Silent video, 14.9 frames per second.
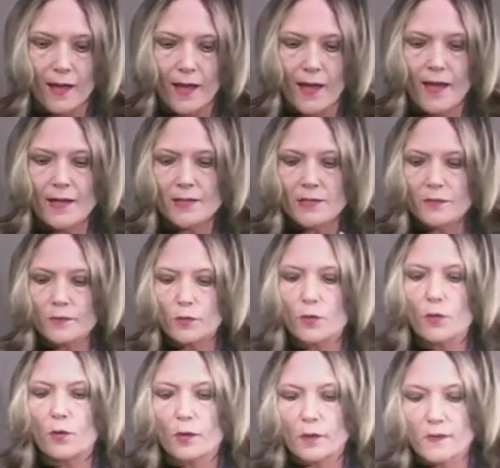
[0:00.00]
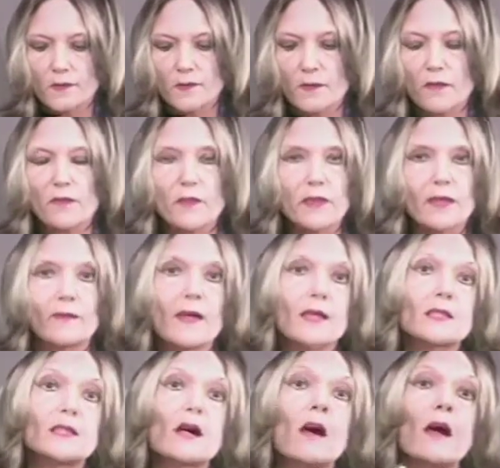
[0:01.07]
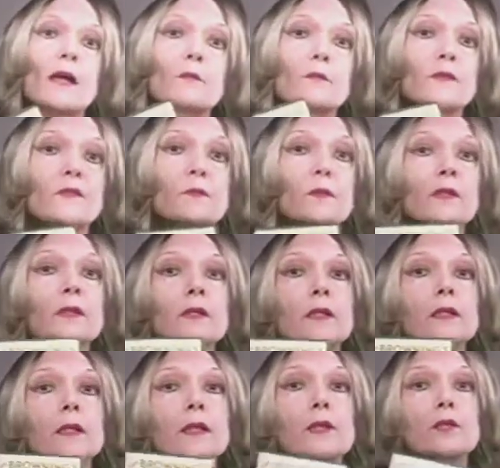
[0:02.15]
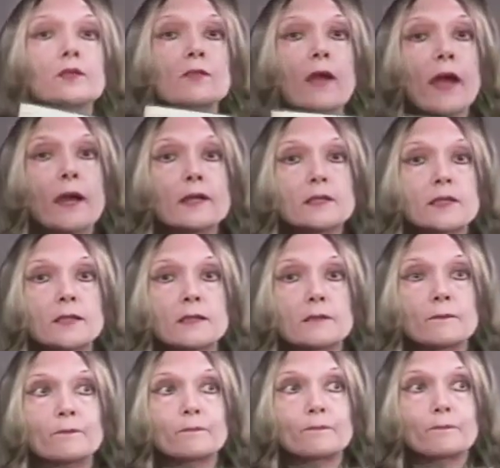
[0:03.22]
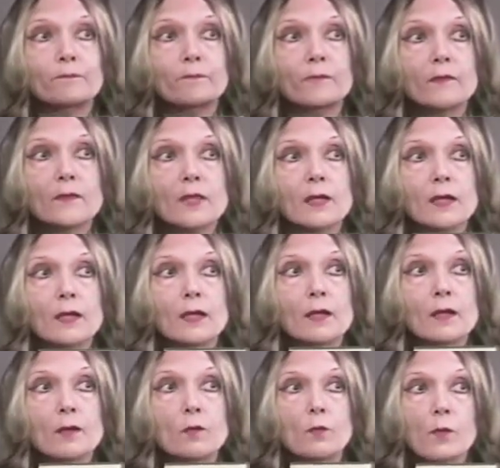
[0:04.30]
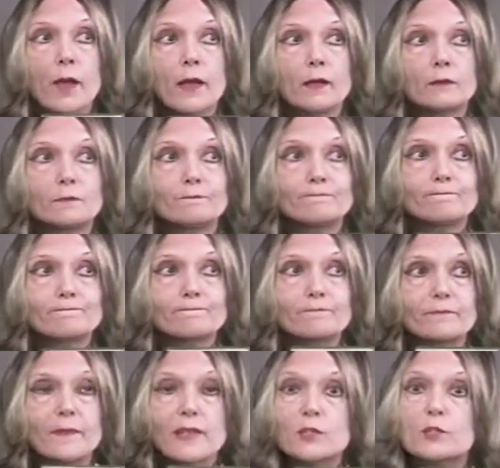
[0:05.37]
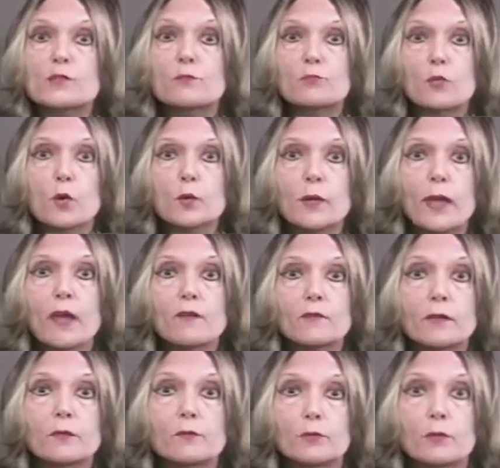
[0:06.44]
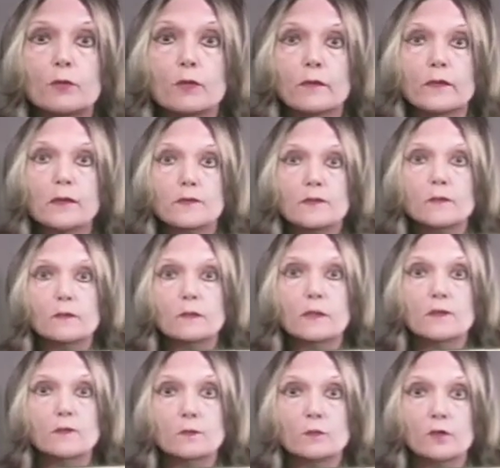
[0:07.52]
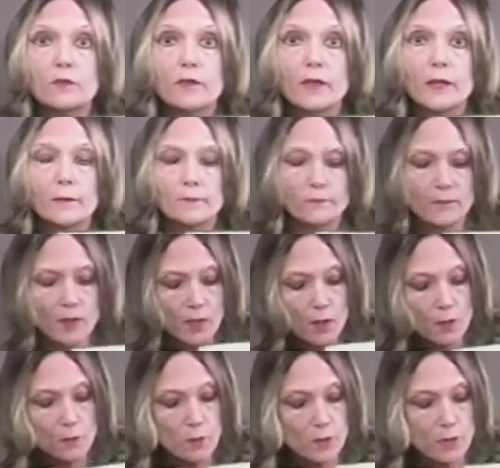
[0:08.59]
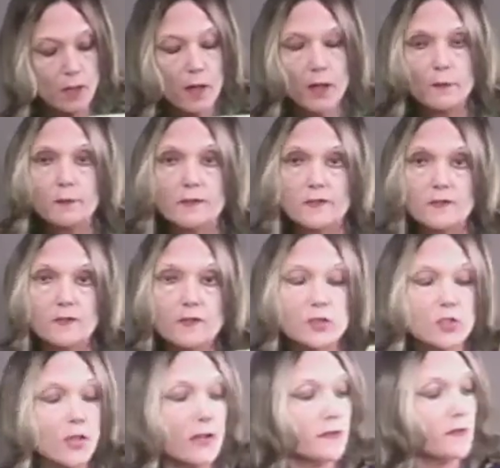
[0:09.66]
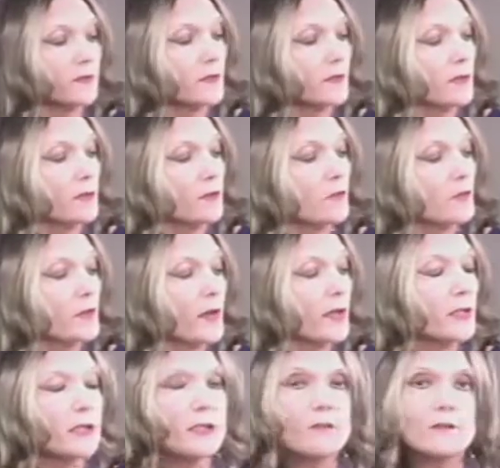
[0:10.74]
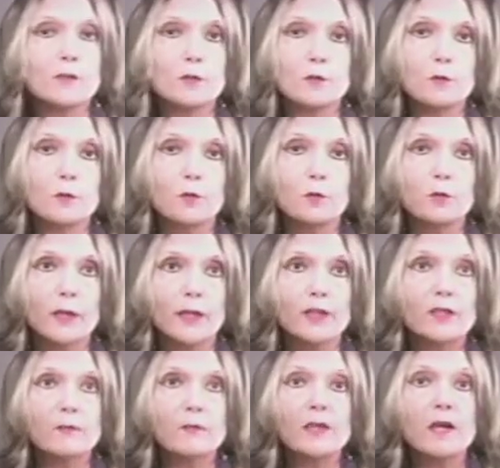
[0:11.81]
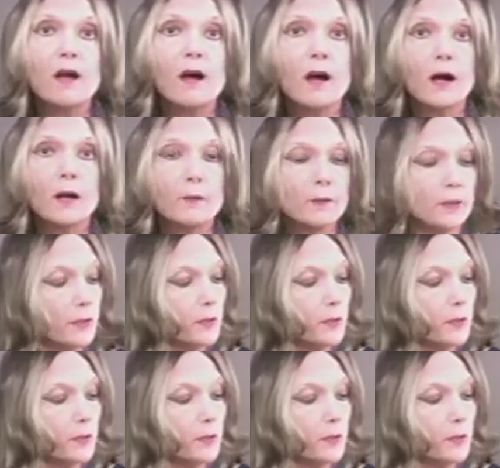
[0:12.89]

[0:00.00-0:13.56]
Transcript: And of course, nothing at that time was politically correct, and, well, they just broke every rule in this movie. But I would suggest for any of you who like the macabre